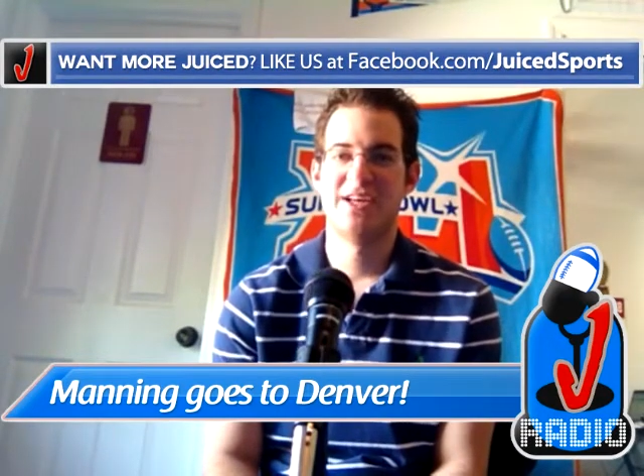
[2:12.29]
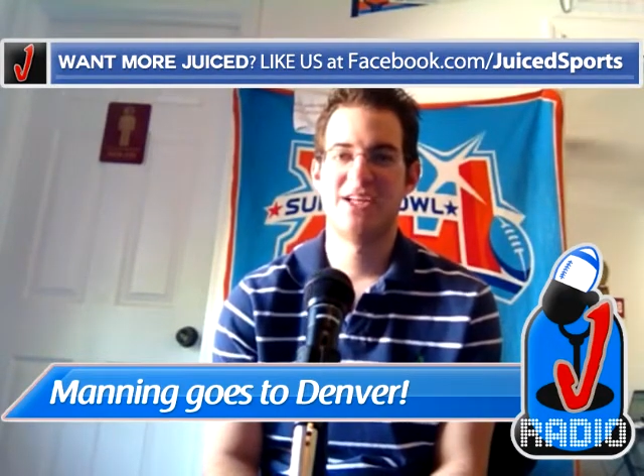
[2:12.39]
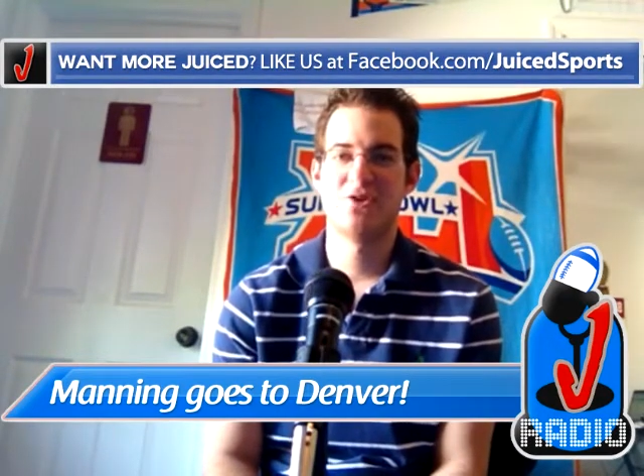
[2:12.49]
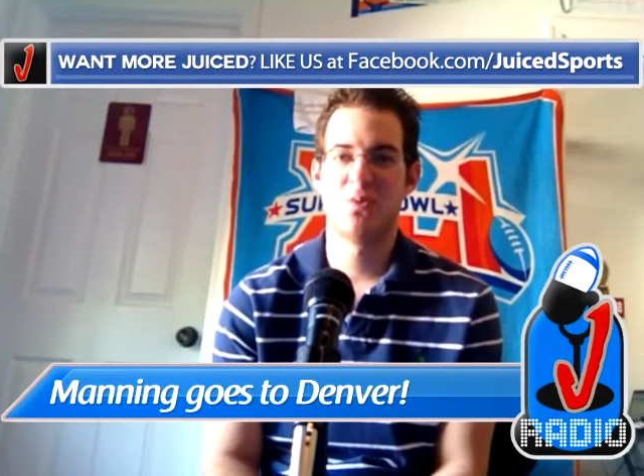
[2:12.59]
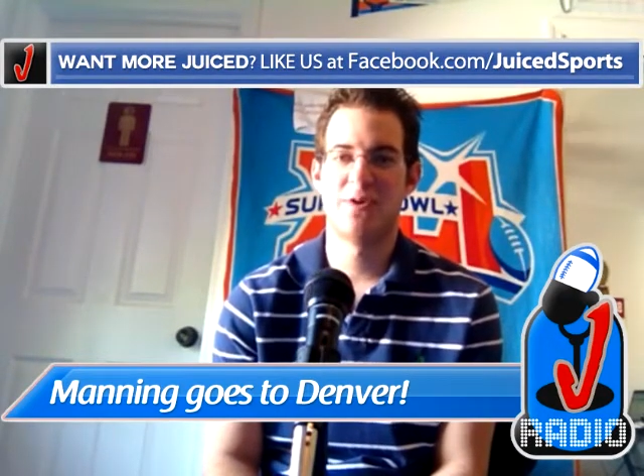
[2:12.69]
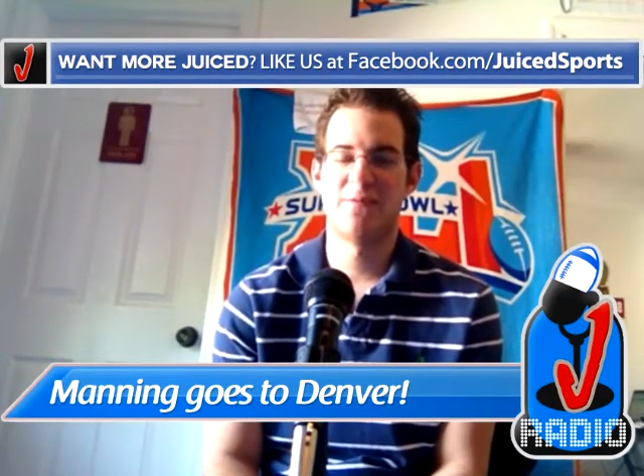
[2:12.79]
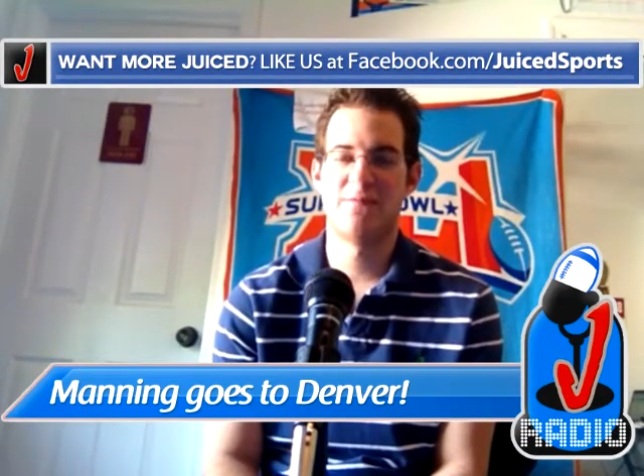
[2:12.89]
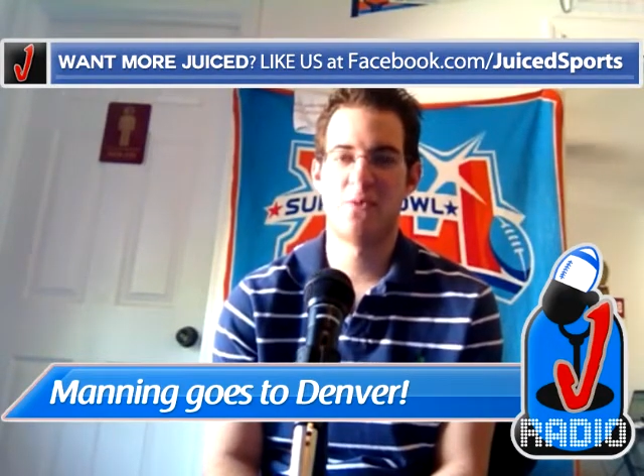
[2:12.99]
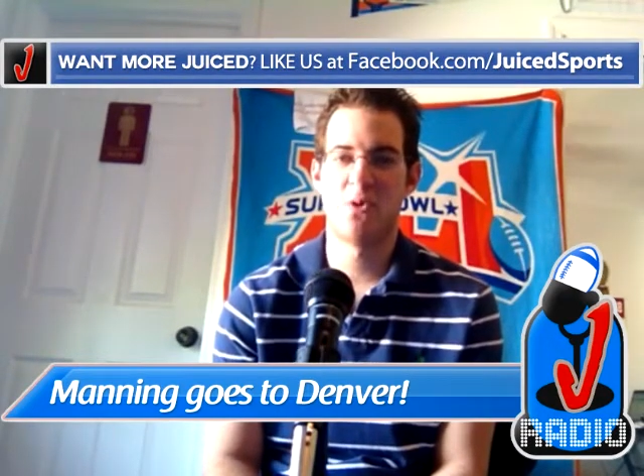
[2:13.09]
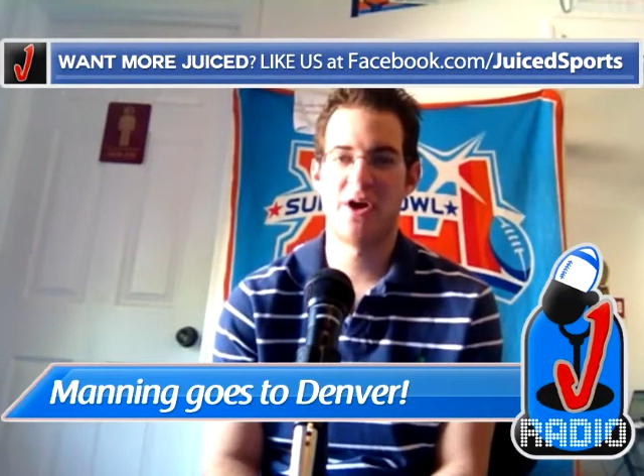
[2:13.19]
he's won
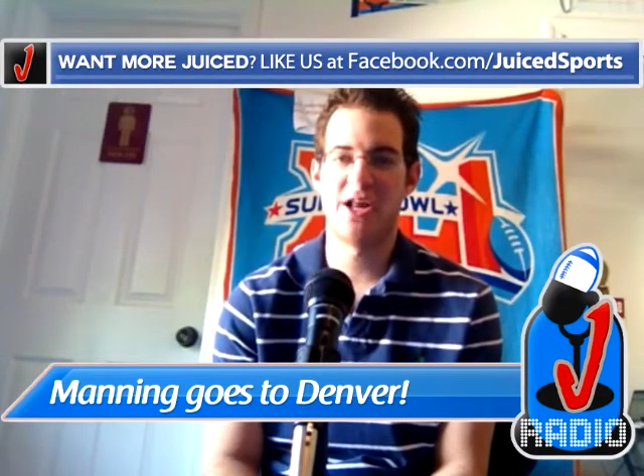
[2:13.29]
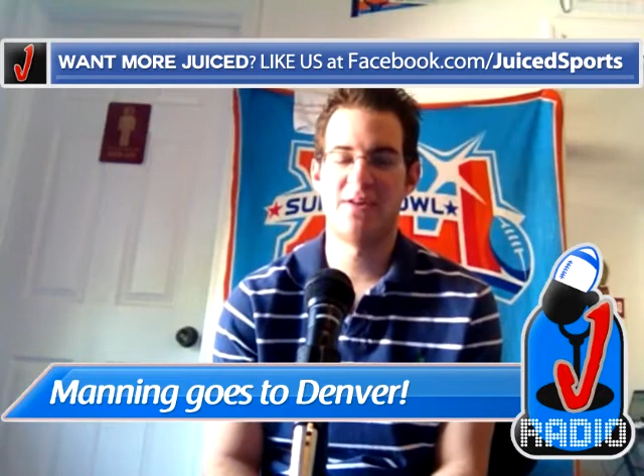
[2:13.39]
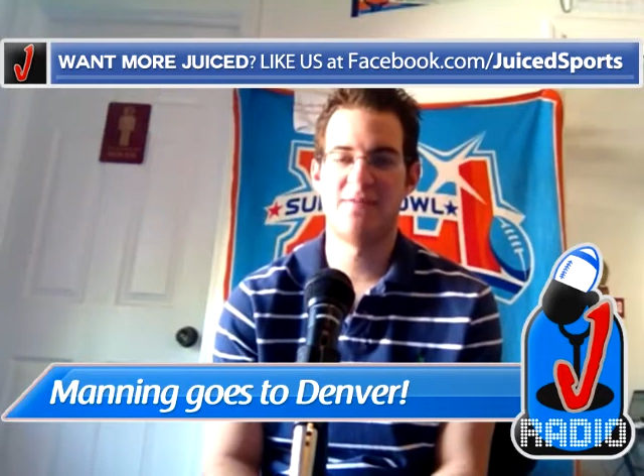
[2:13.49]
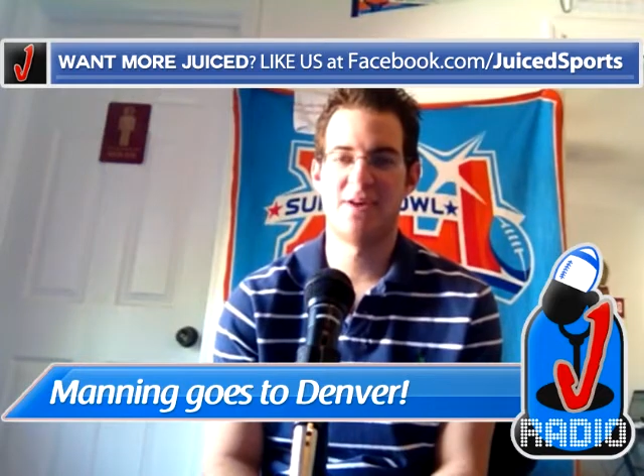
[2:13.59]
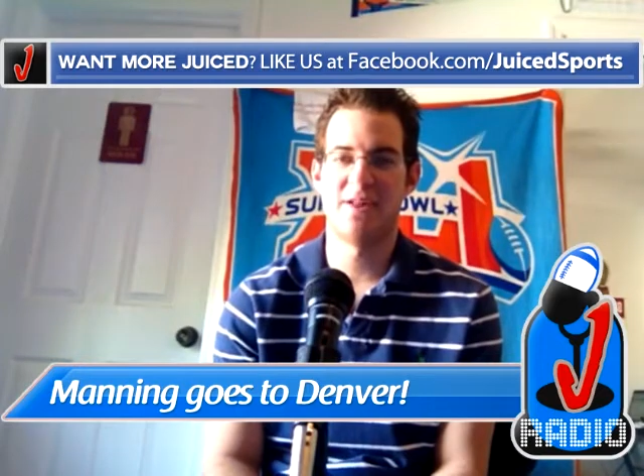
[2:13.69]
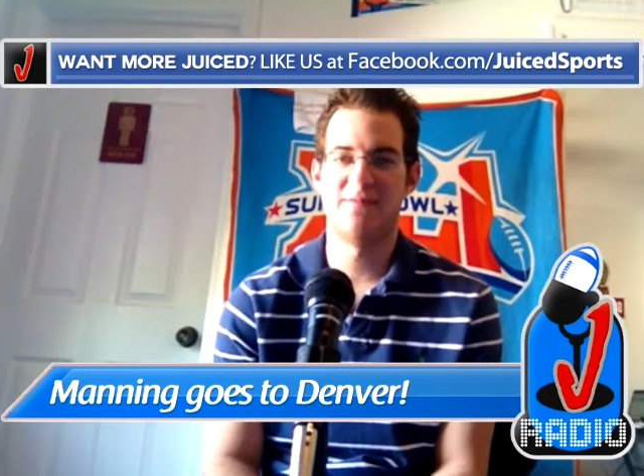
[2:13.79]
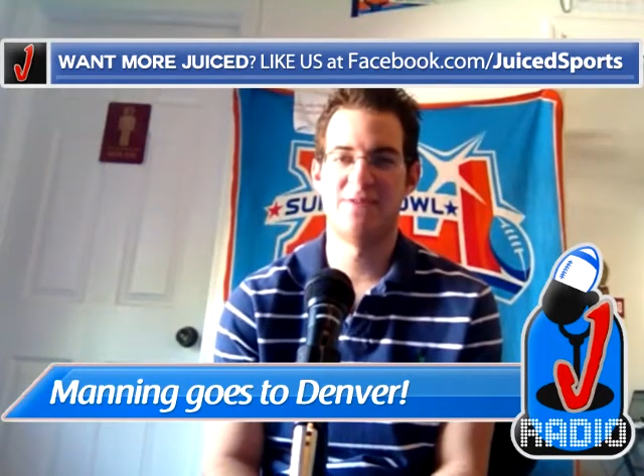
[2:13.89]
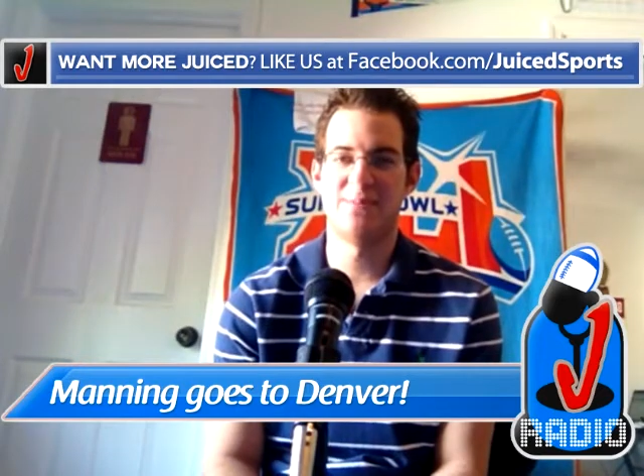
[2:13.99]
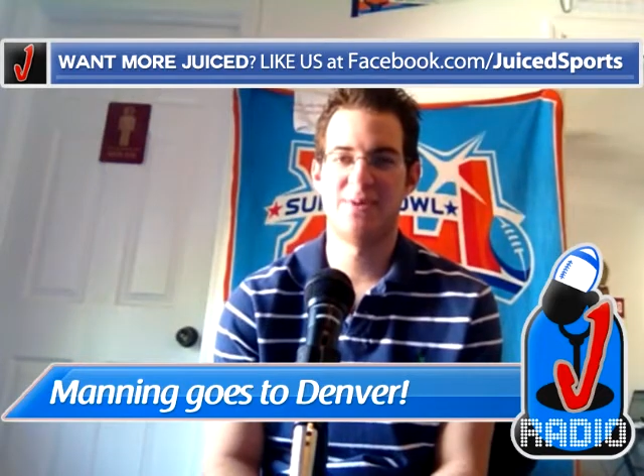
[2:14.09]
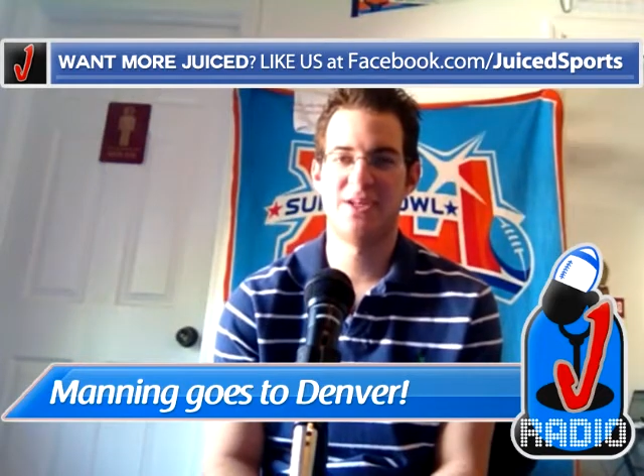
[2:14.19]
four NFL
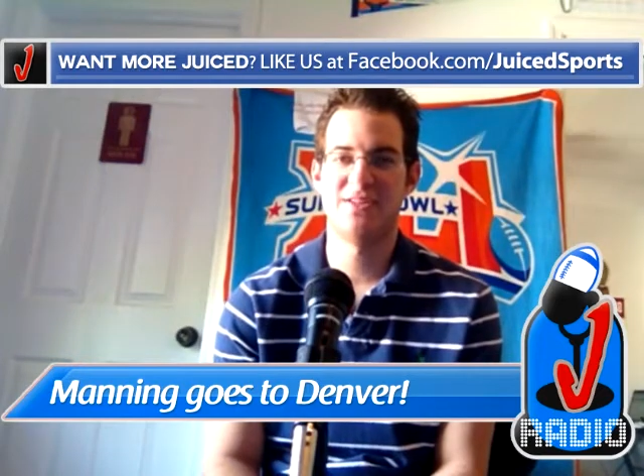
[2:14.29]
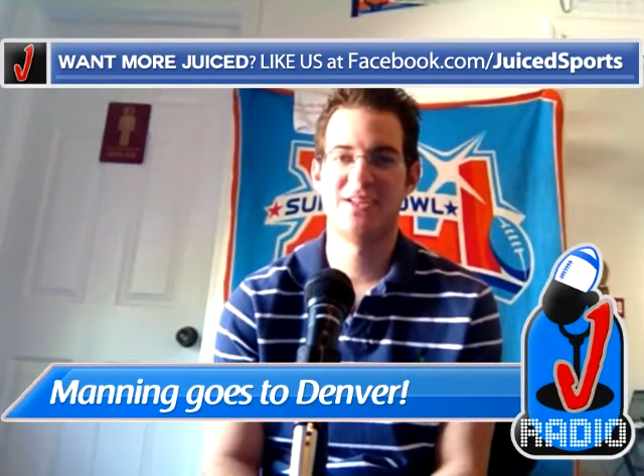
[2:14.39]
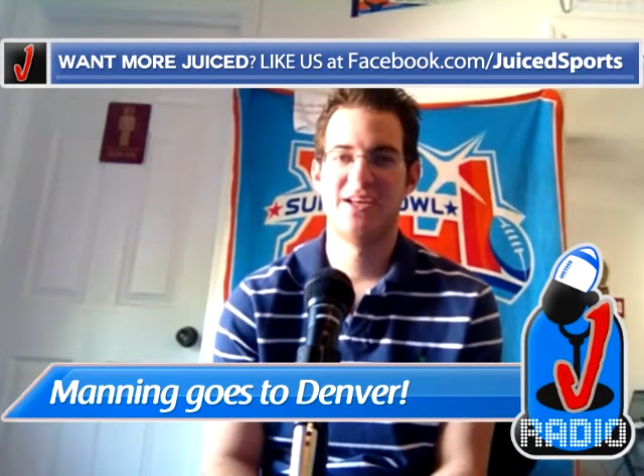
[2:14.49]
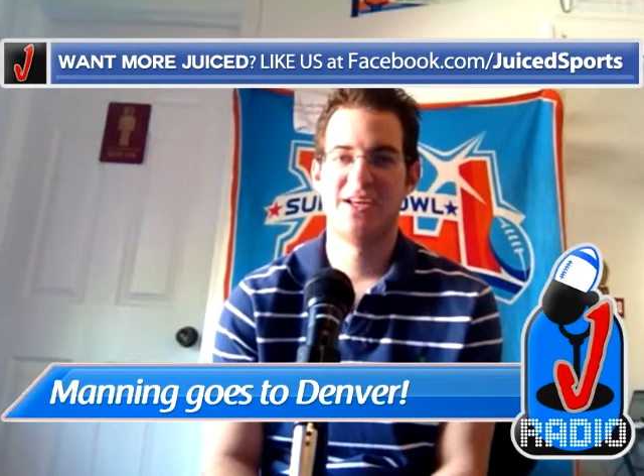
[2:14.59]
MVPs.